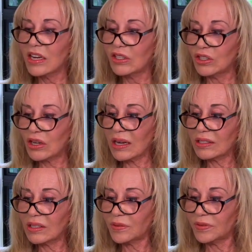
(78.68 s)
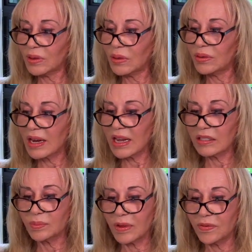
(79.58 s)
Just the few
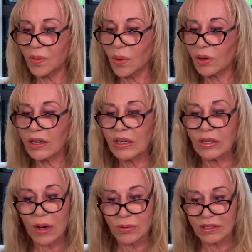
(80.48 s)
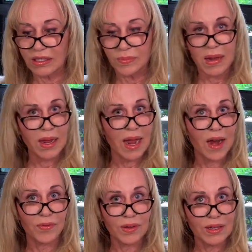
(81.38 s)
days before he ghosted me,
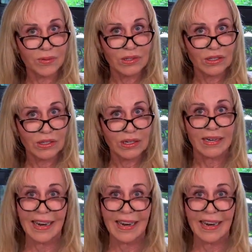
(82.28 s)
everything was good.